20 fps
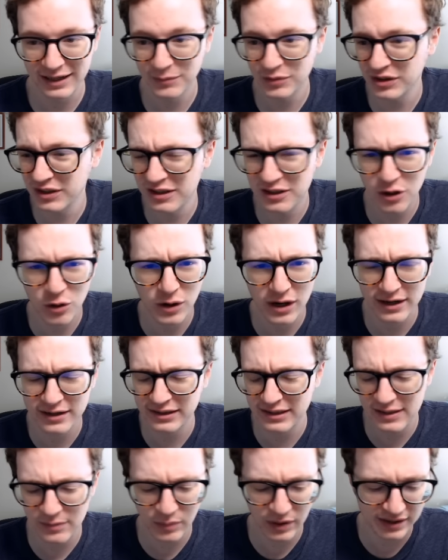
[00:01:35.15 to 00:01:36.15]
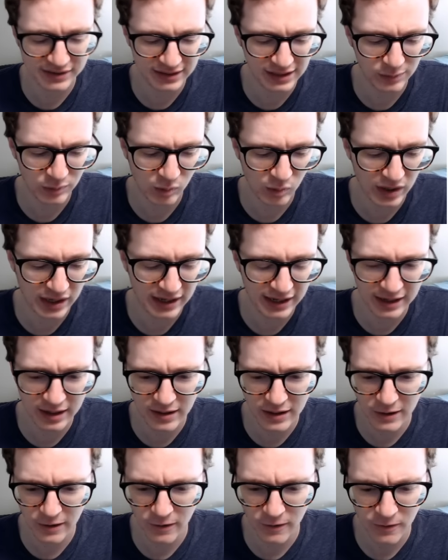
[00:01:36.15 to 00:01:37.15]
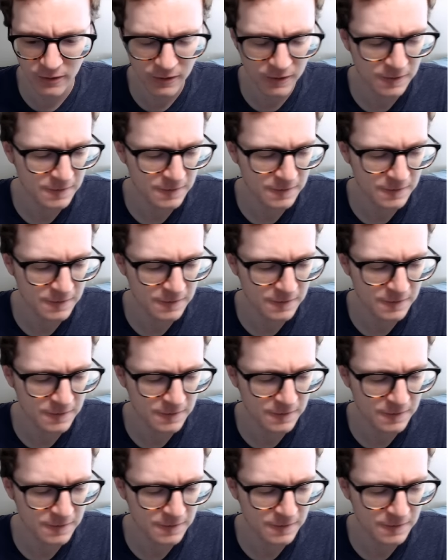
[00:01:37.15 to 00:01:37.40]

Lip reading: I'm just going to go kind of team by team in my head here.